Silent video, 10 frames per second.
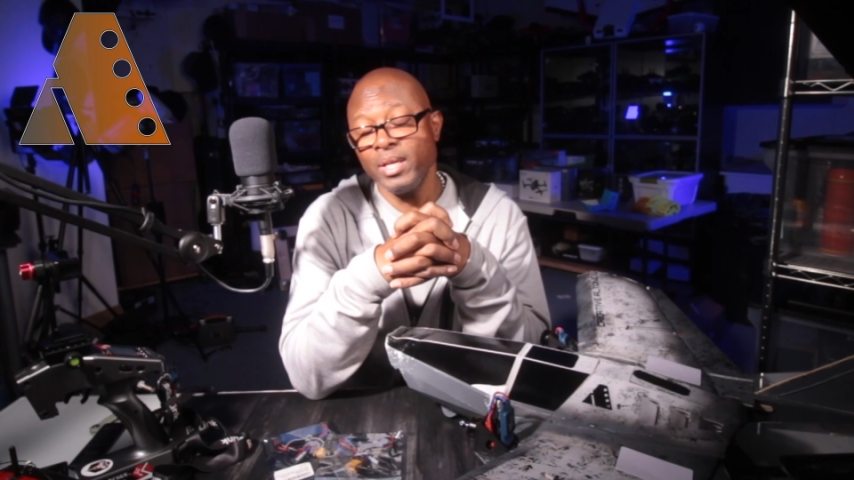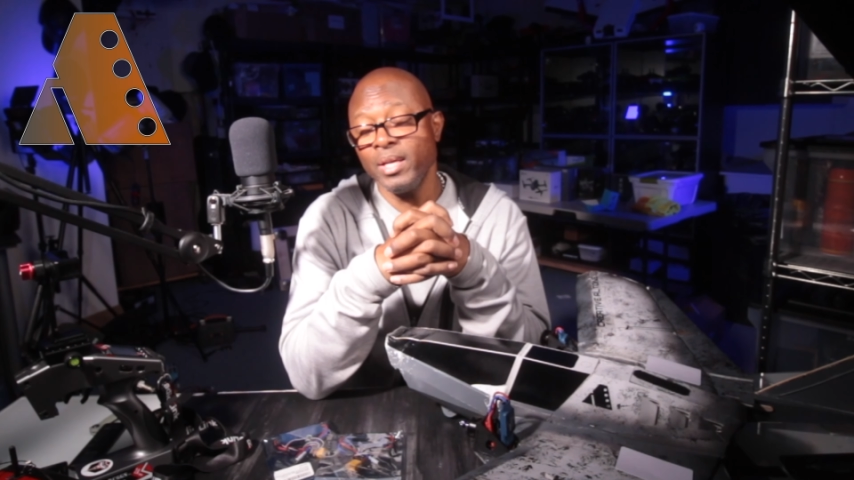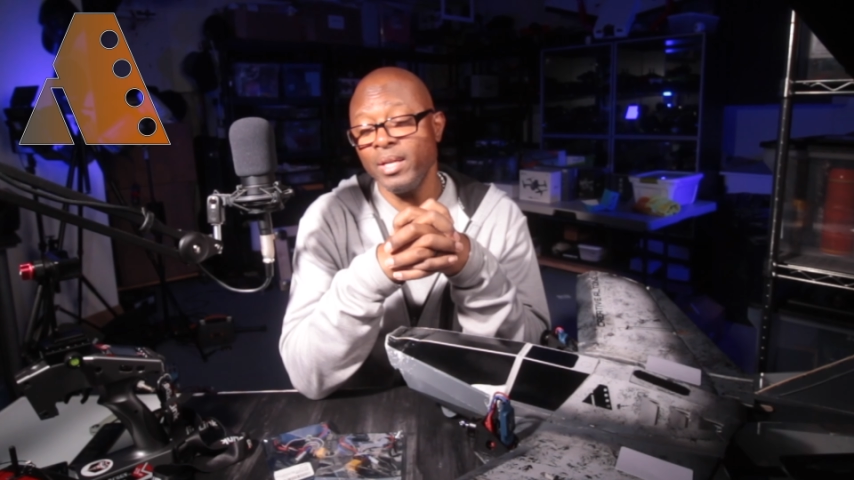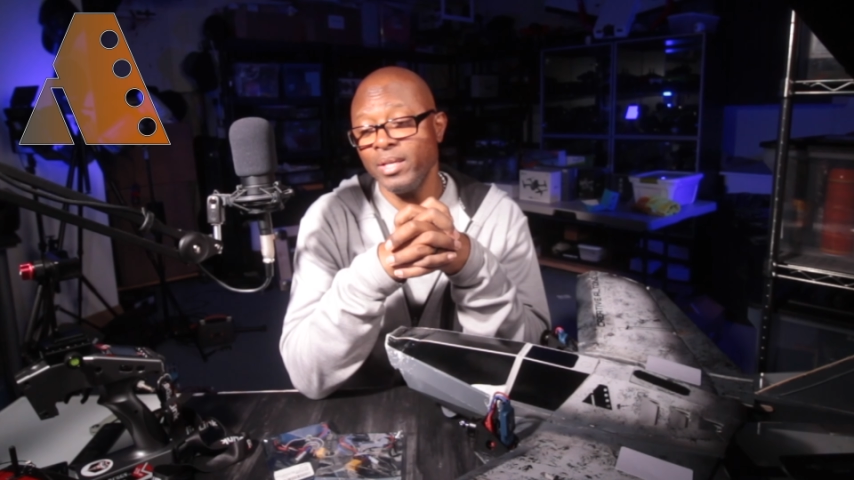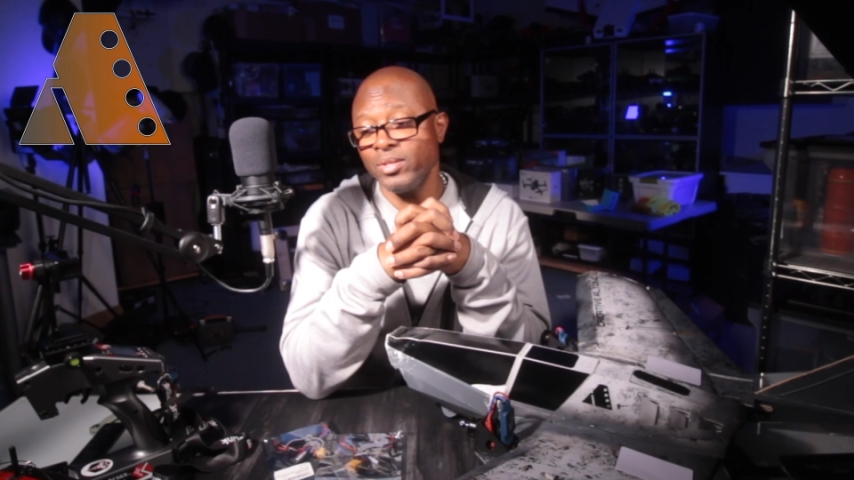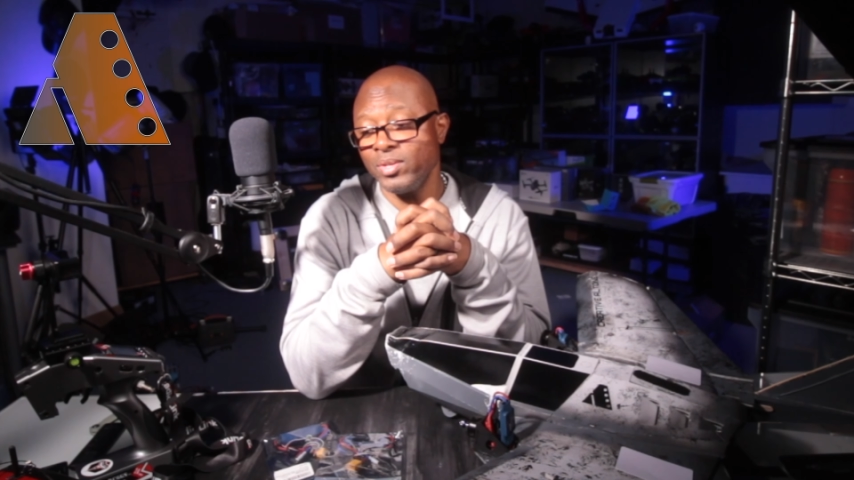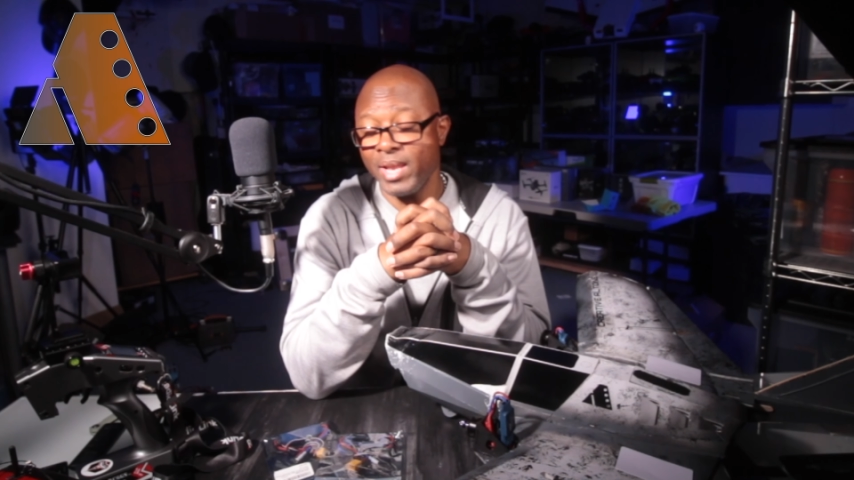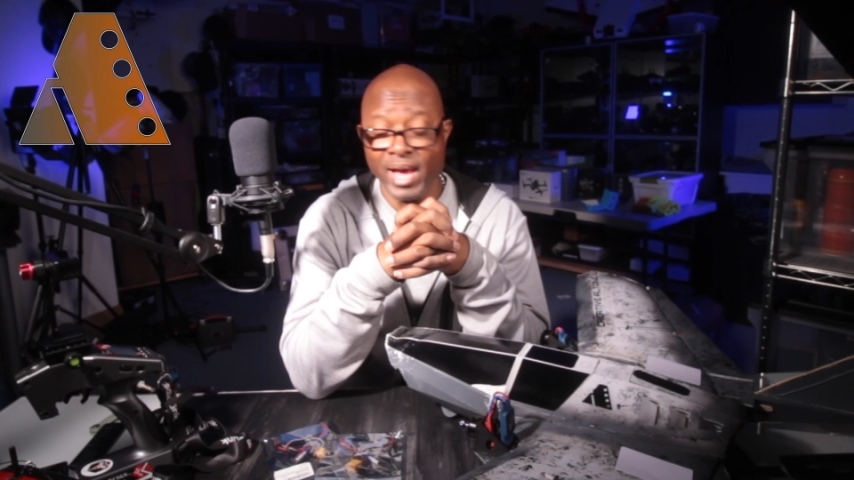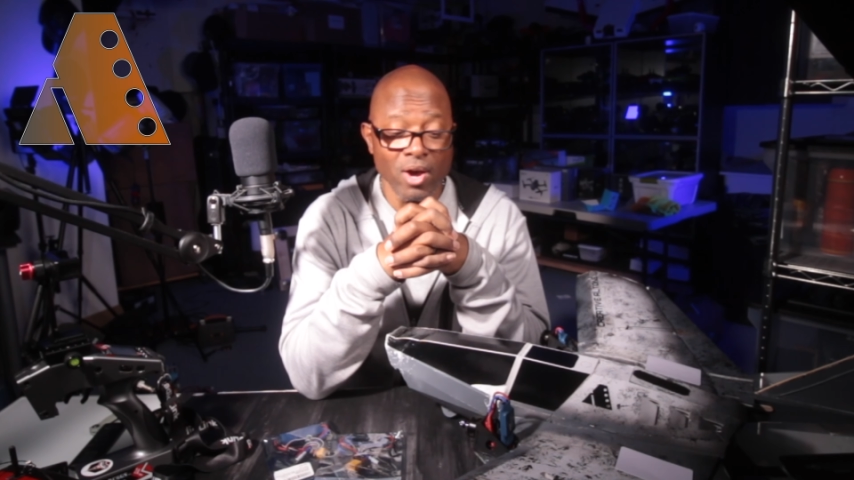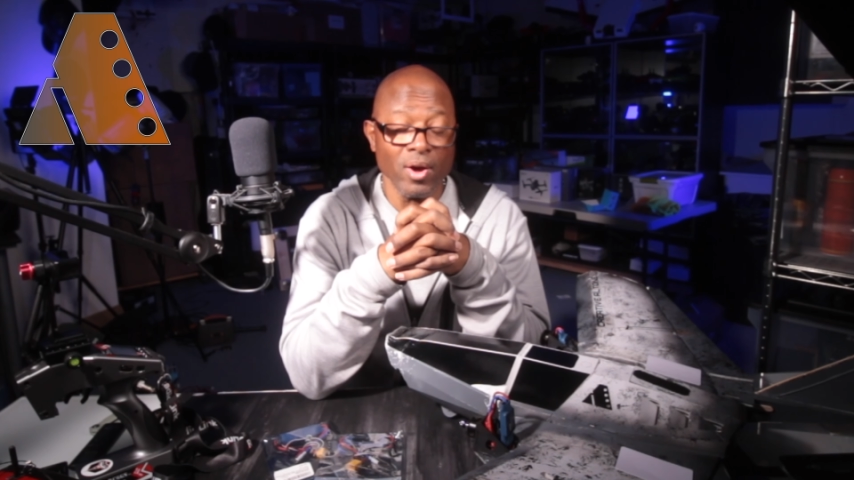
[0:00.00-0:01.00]
it is
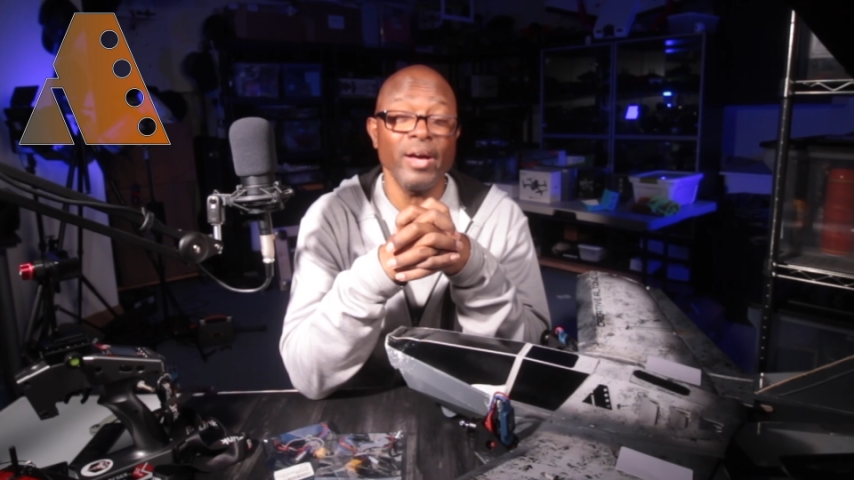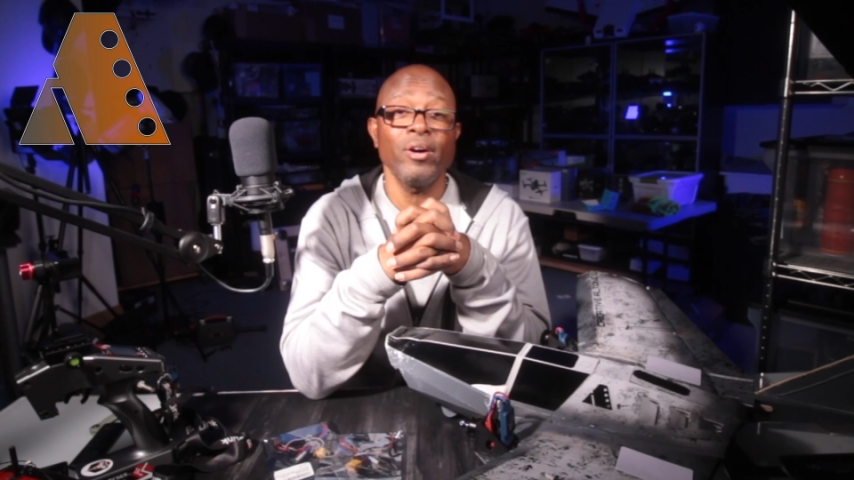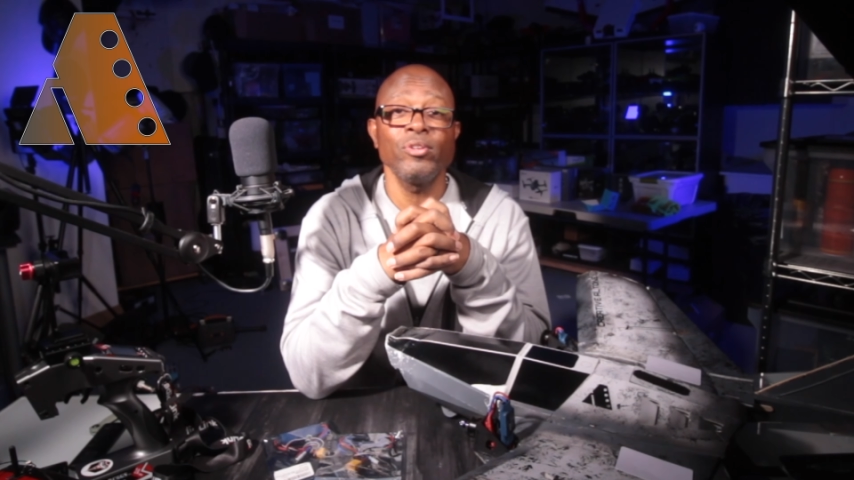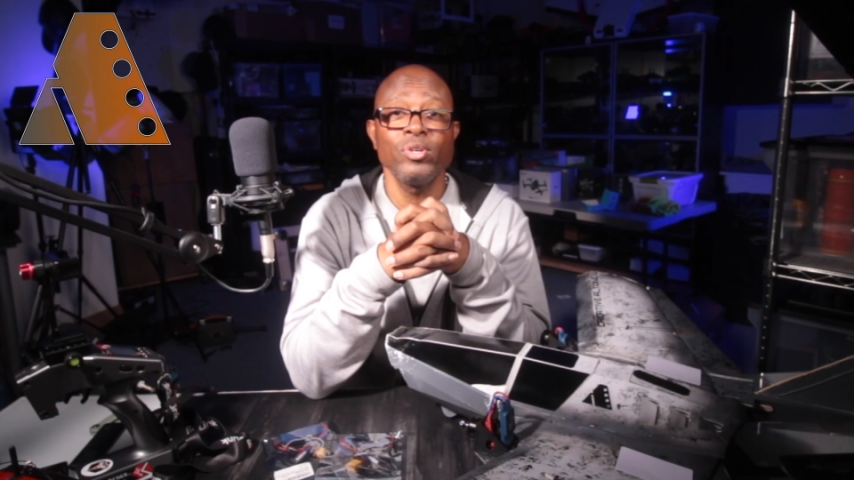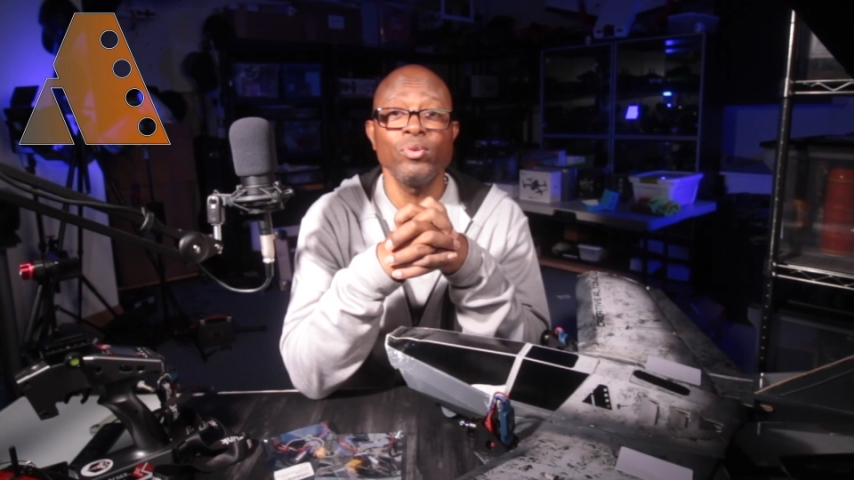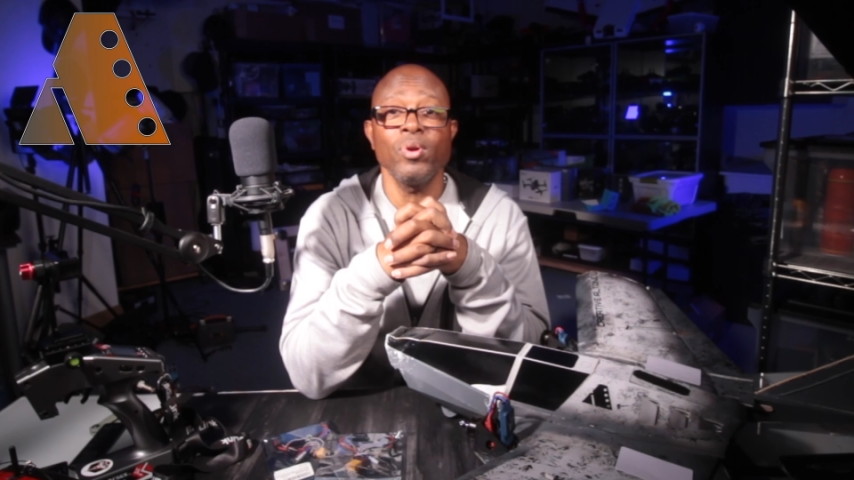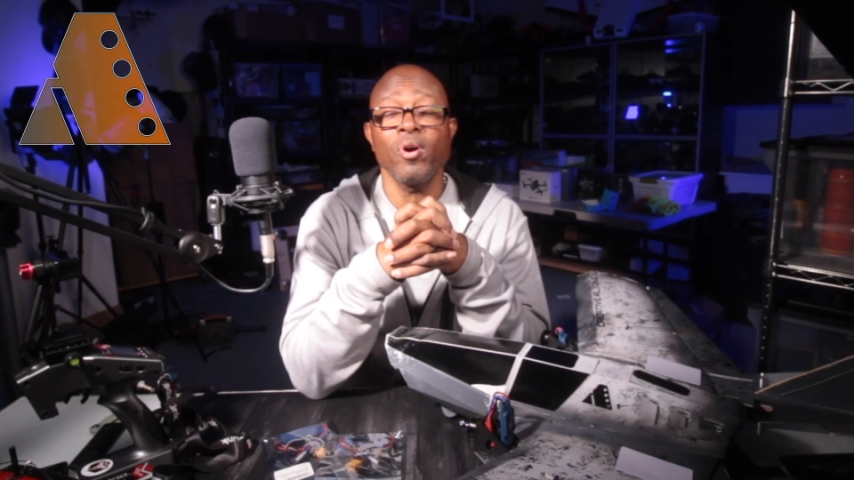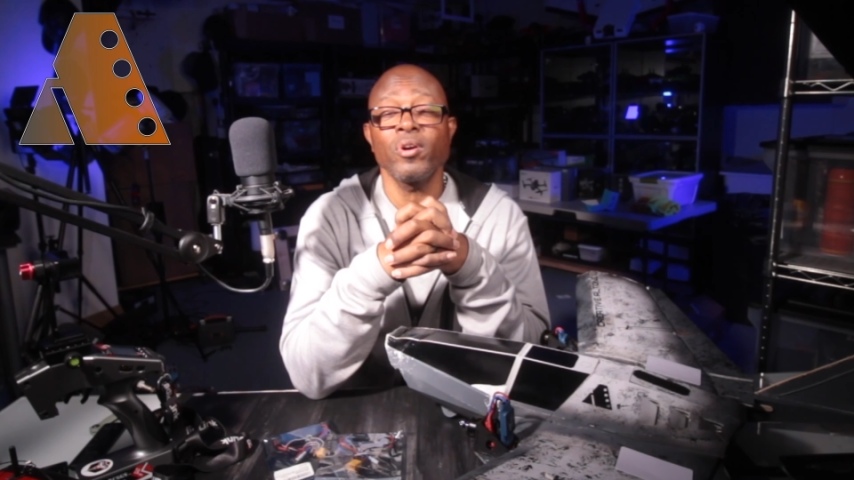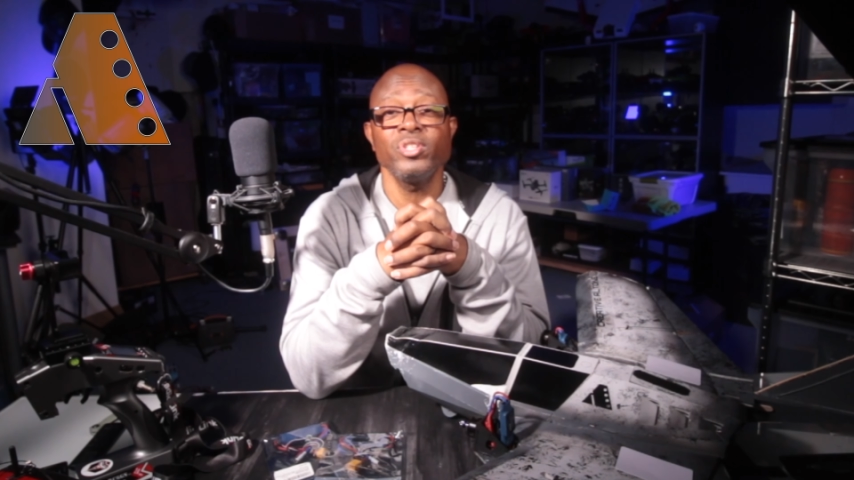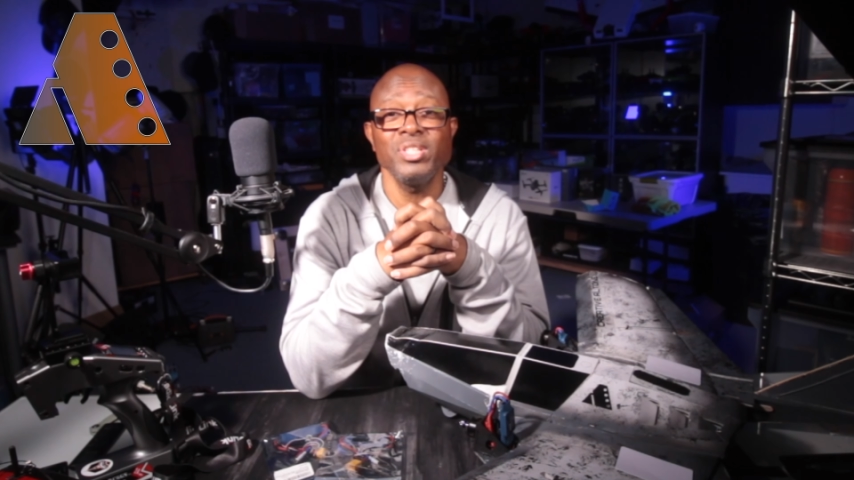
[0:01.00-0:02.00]
now
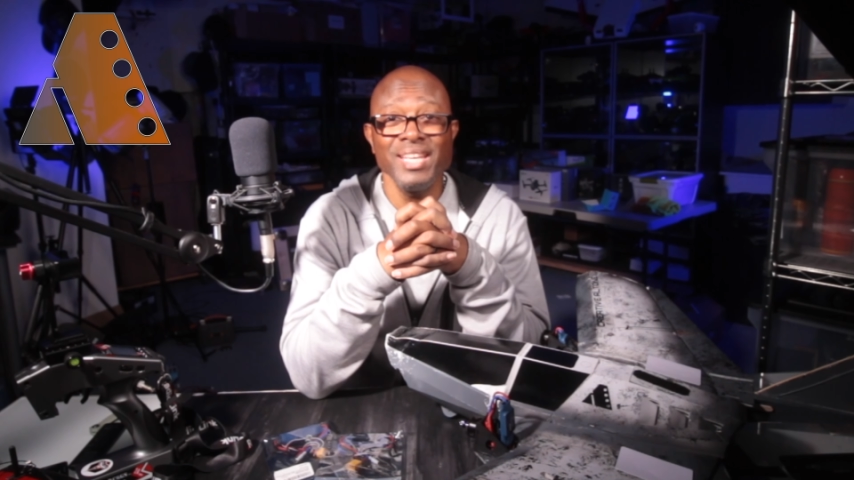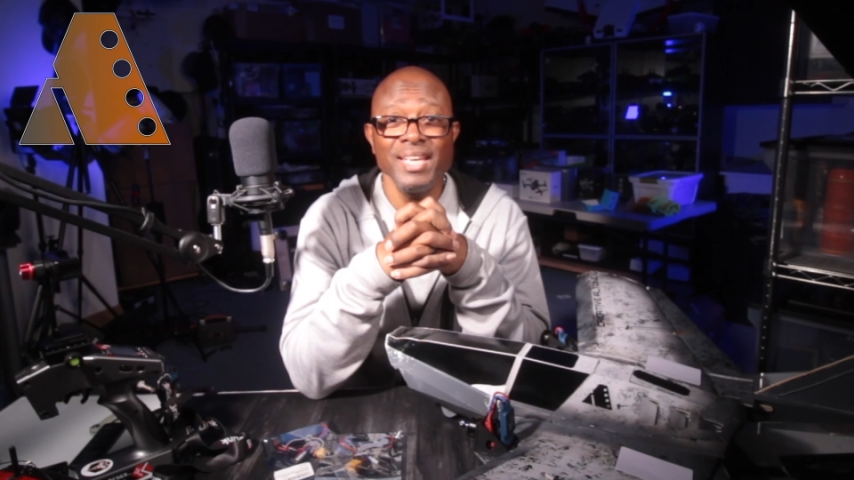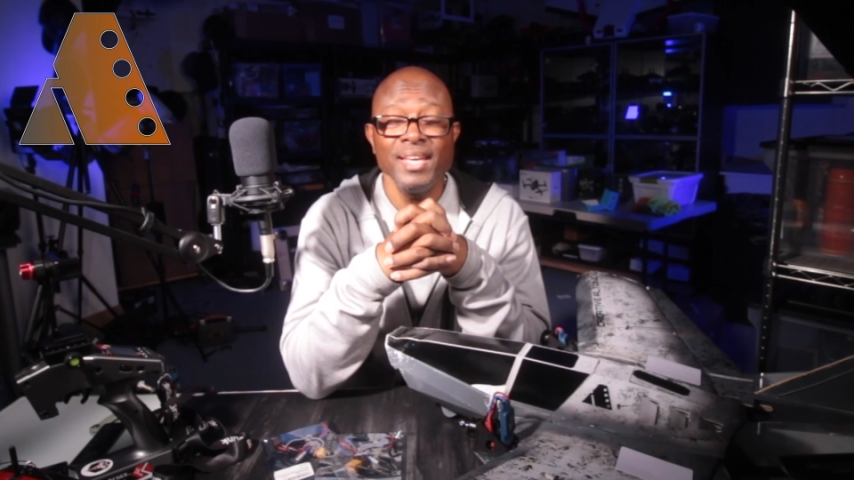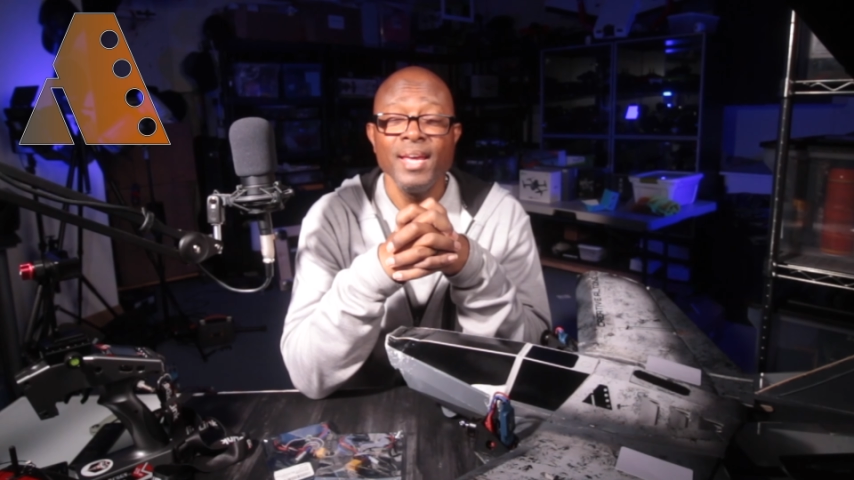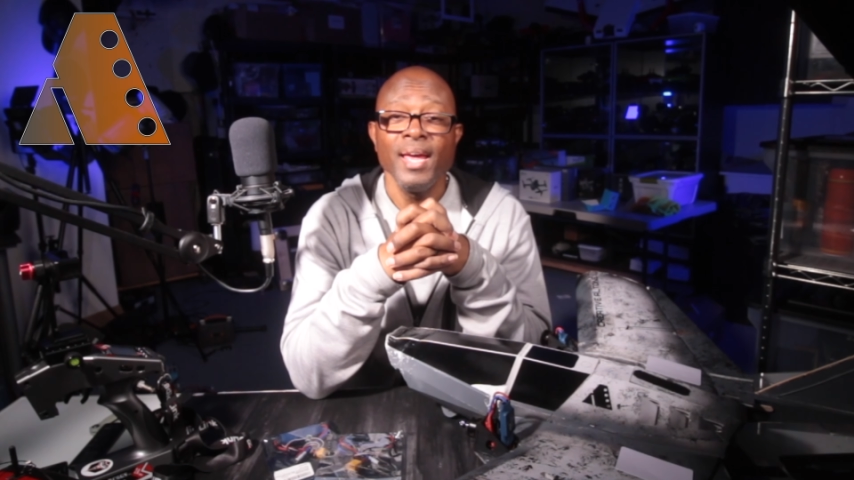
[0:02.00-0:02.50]
AlToneRC,